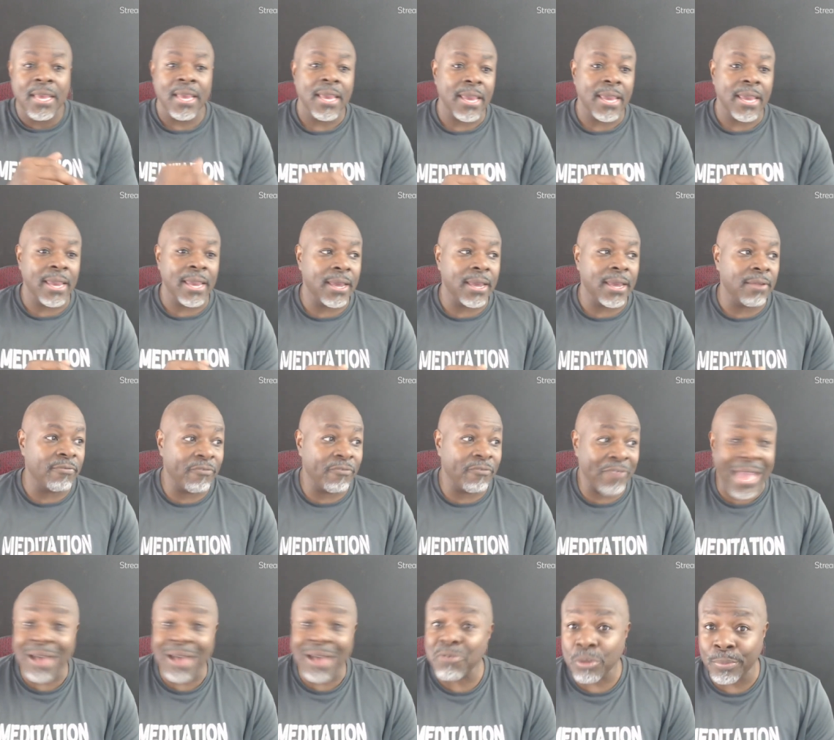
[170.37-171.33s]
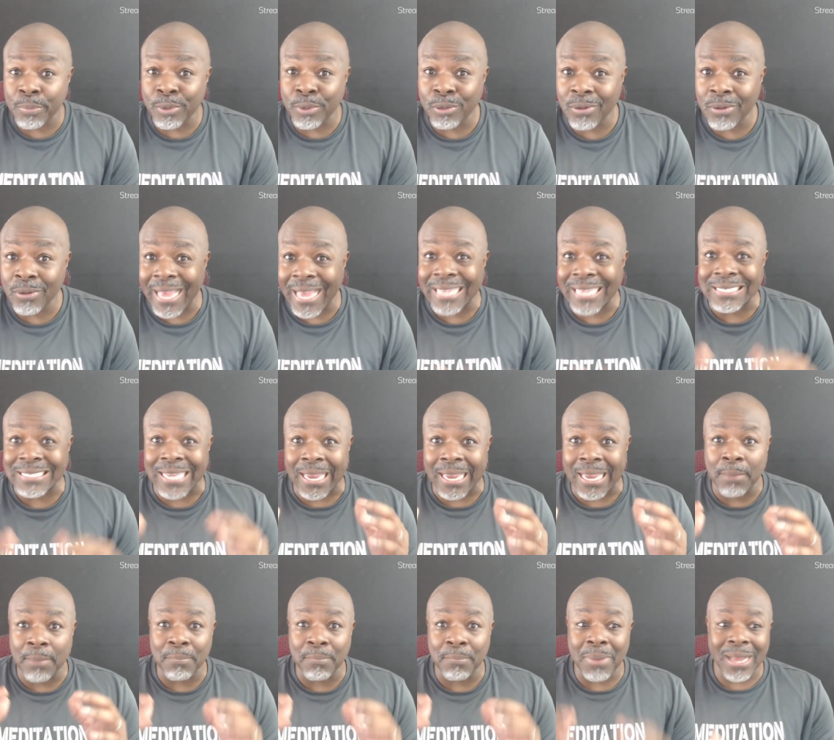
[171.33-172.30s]
and valuable as I
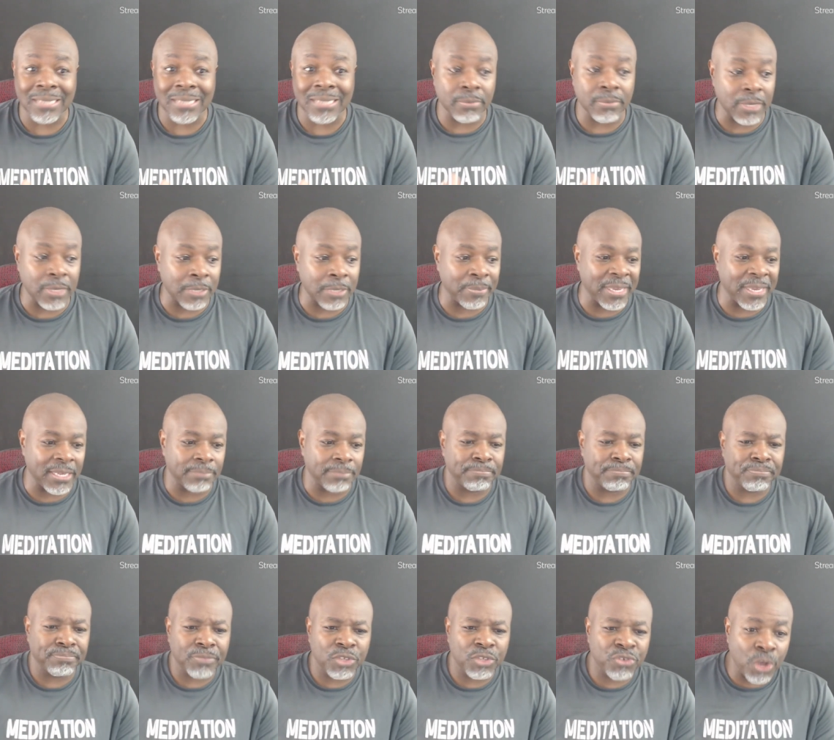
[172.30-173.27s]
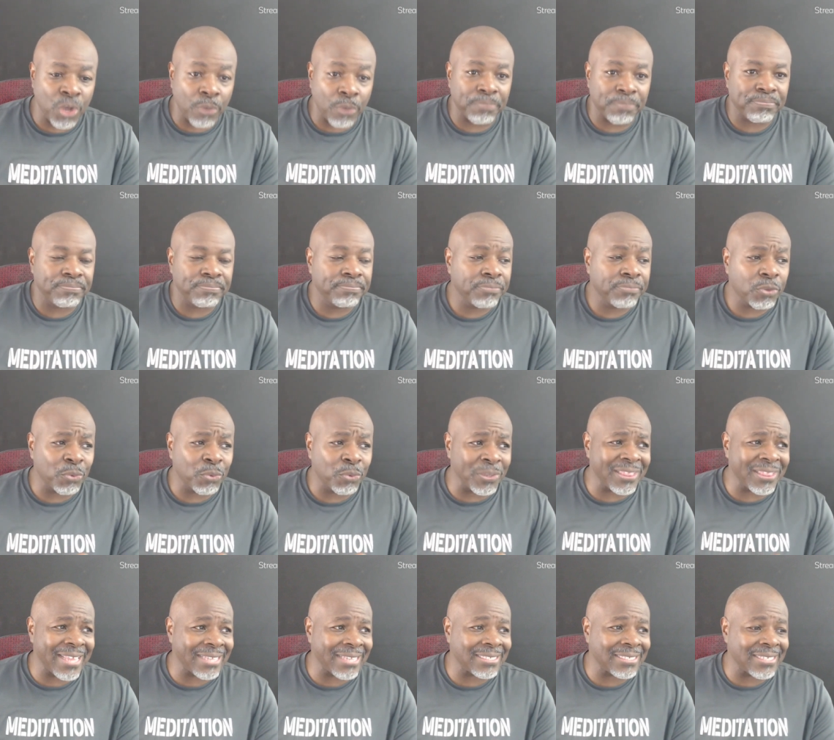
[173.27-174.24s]
can possibly be. So
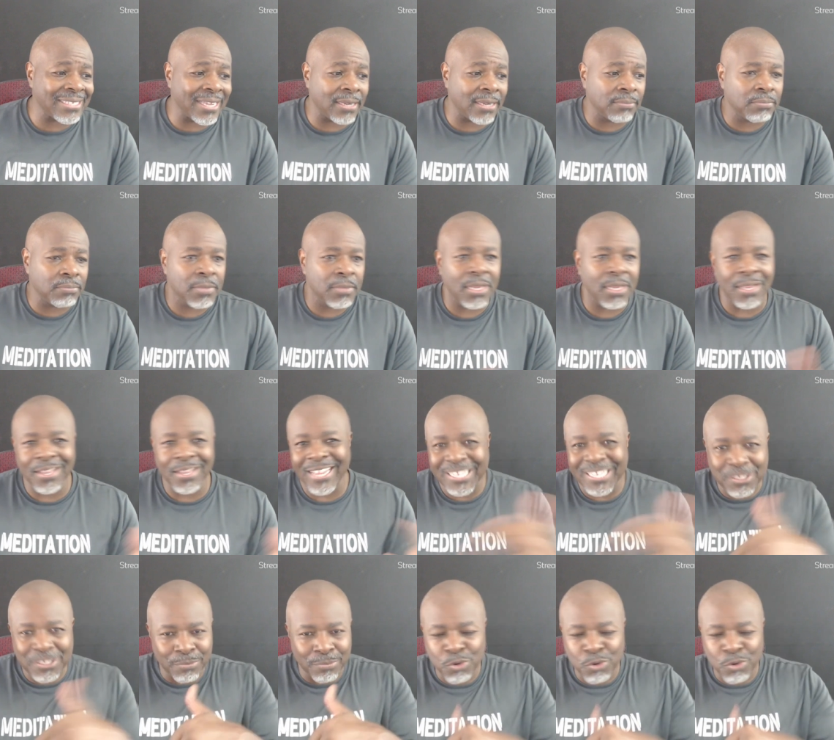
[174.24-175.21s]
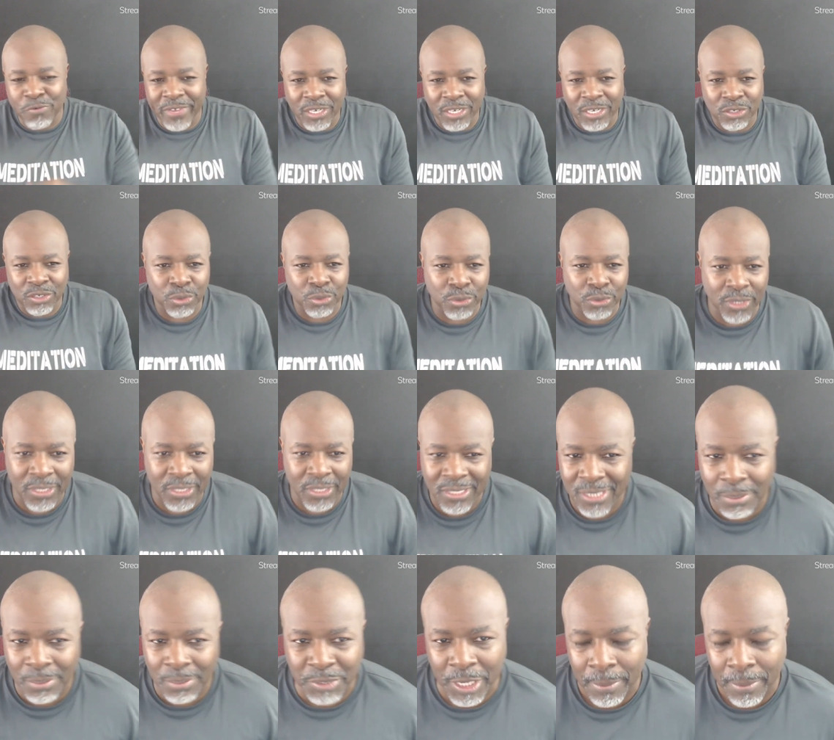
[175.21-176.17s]
with that said, let's move into the
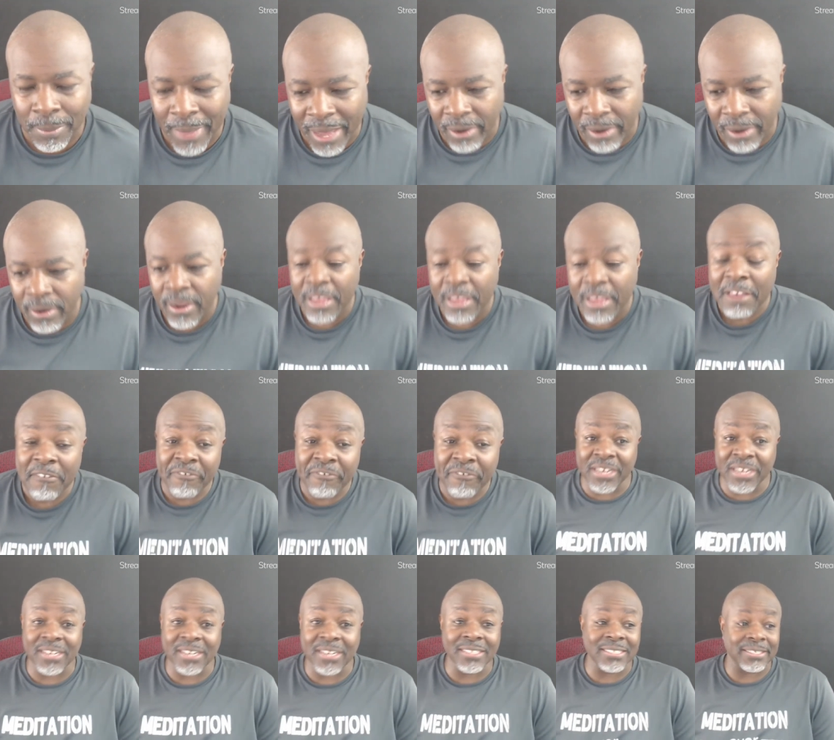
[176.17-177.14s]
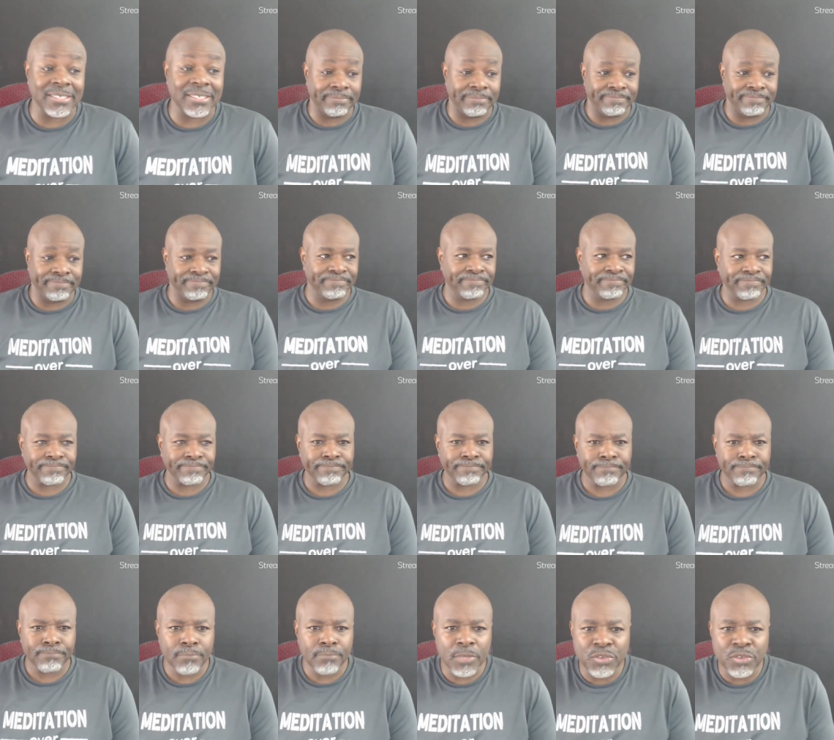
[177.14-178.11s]
subject matter fitness.
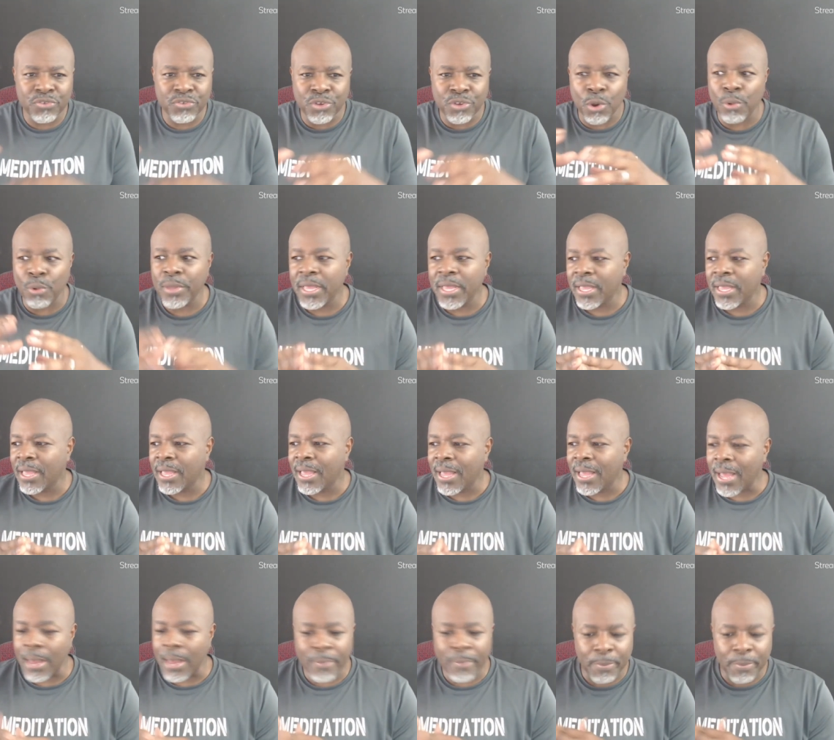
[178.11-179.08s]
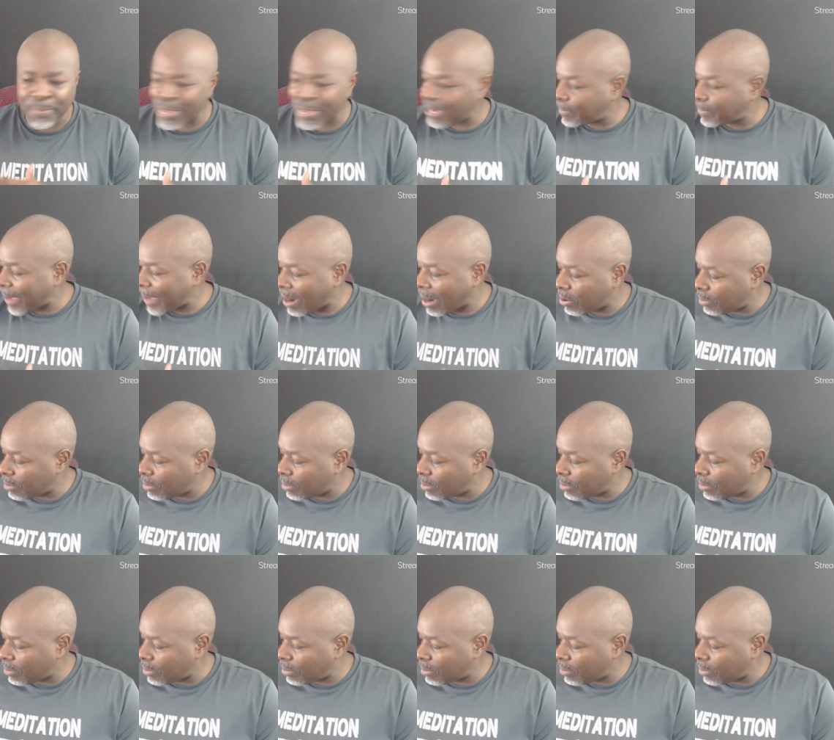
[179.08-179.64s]
So, I'm a big Power